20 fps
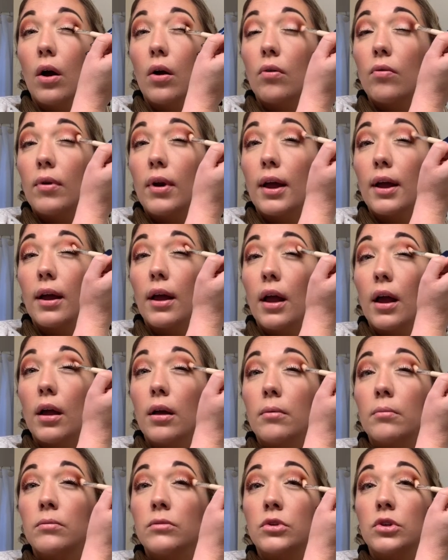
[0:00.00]
when it
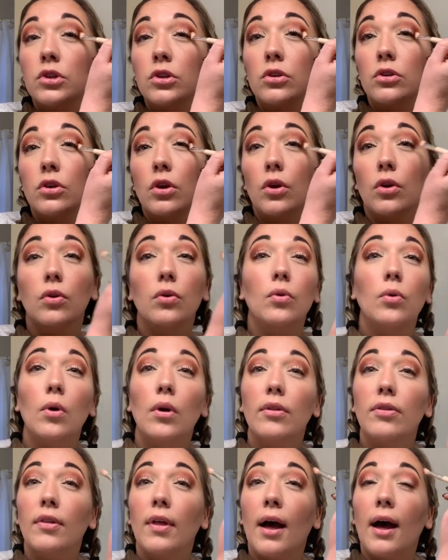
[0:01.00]
comes
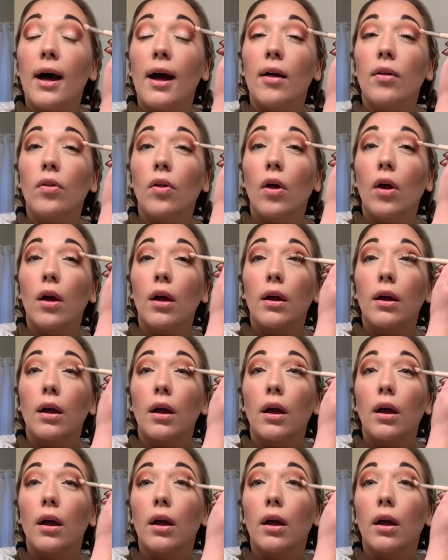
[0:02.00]
to the eye look.